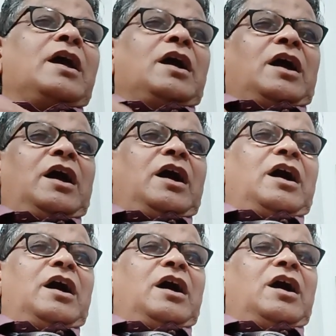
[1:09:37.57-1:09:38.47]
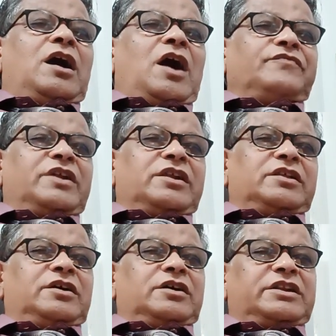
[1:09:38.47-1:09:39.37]

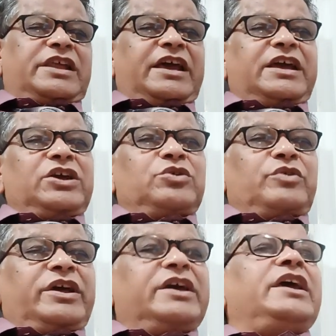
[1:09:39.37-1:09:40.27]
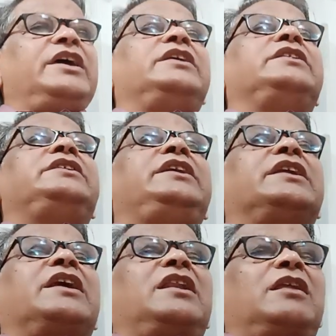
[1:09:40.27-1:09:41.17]
After taking your degree,
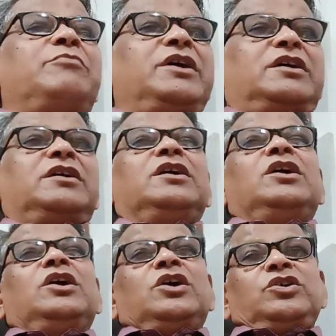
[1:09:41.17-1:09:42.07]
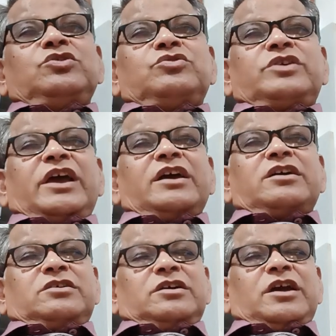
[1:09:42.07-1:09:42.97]
3-year LLB, you take
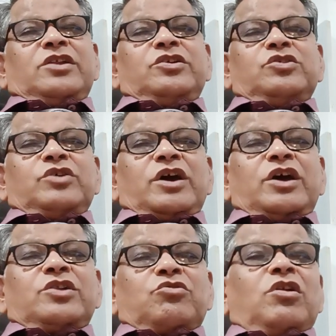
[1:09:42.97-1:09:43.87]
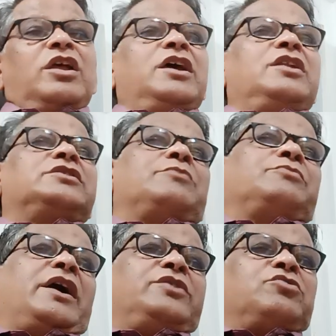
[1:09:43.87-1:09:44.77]
and you enroll in some
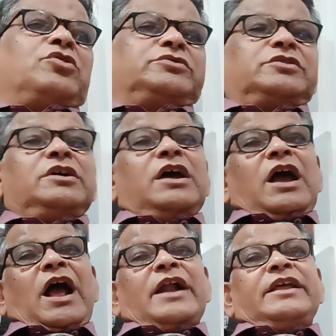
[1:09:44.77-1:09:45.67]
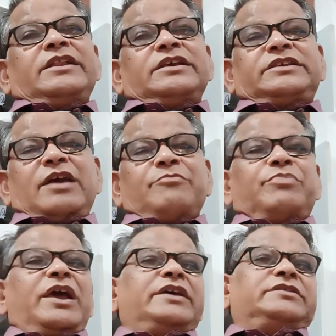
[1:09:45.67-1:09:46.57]
high court, and in the same
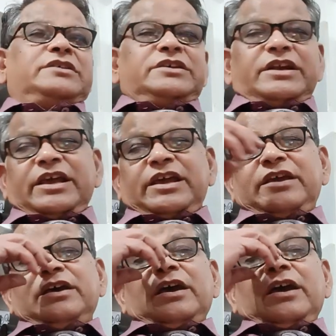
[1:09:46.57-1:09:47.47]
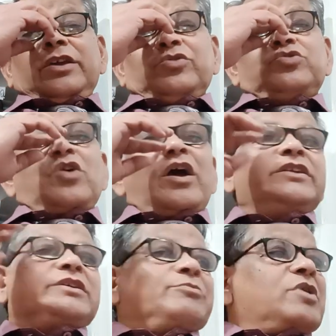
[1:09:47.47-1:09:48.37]
place city you
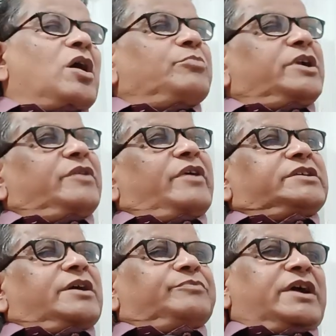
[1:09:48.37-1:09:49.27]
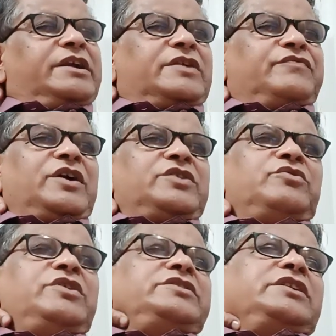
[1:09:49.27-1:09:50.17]
join some competitive exam center for
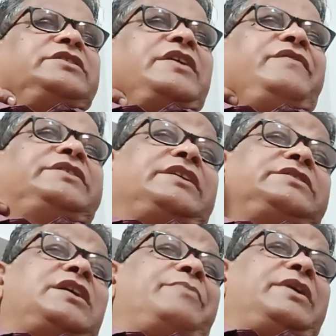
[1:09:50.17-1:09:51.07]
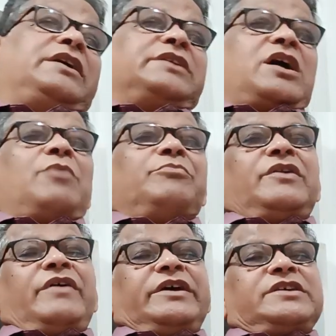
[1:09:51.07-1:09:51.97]
judicial service exam and other
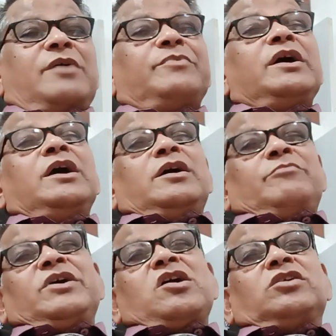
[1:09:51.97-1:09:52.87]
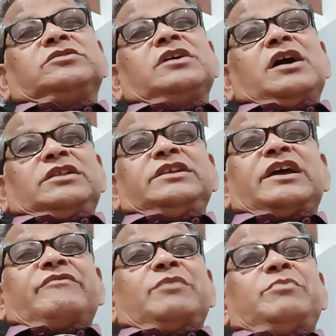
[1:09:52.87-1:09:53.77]
competitive exam, because
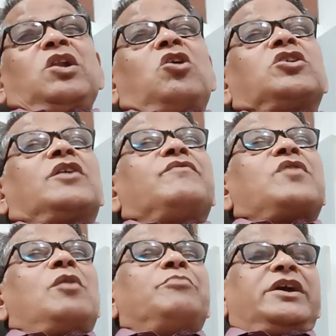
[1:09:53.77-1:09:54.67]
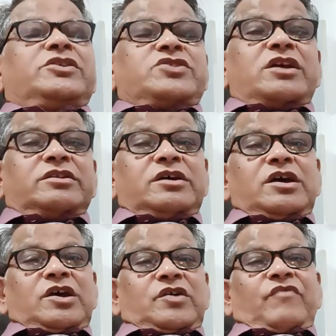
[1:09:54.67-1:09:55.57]
there will be lot of competition.
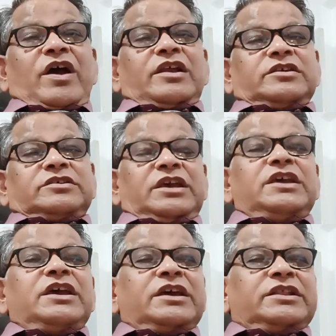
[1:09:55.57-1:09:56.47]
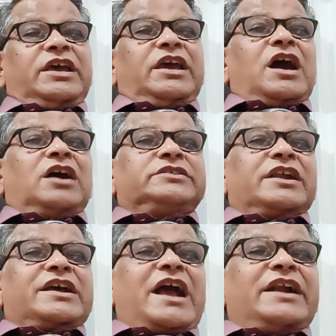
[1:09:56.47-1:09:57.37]
While seeing the
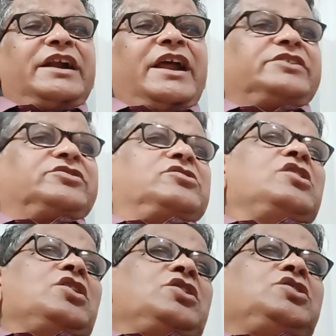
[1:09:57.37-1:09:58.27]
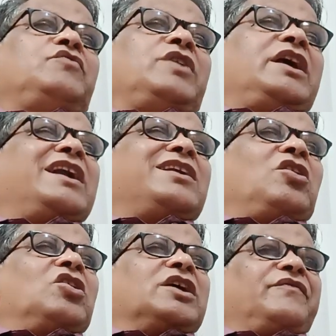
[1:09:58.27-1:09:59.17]
other candidates, you will get
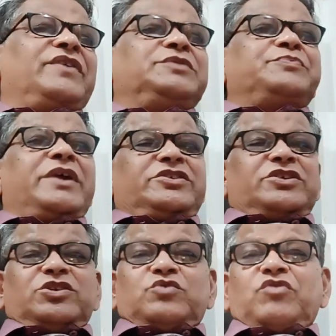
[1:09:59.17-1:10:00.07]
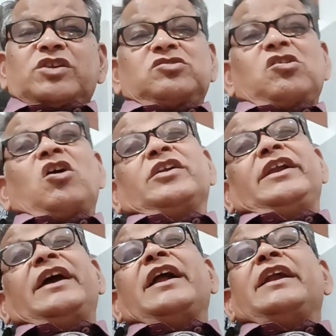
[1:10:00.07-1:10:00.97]
lot of inspiration to work hard
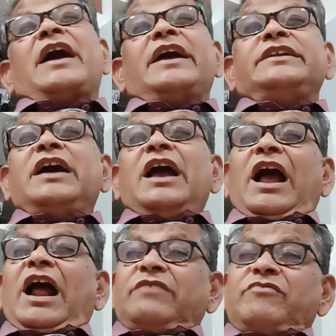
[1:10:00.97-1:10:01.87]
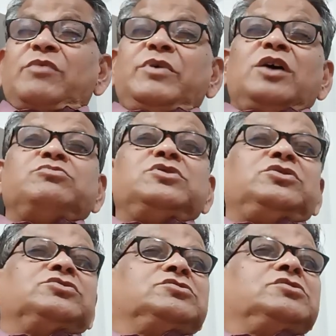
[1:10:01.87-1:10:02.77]
day and night, and will be able
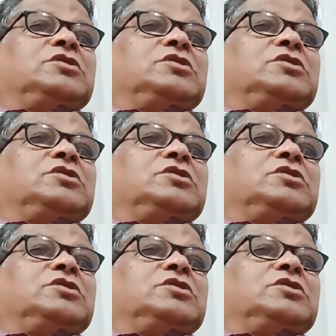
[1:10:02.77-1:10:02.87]
to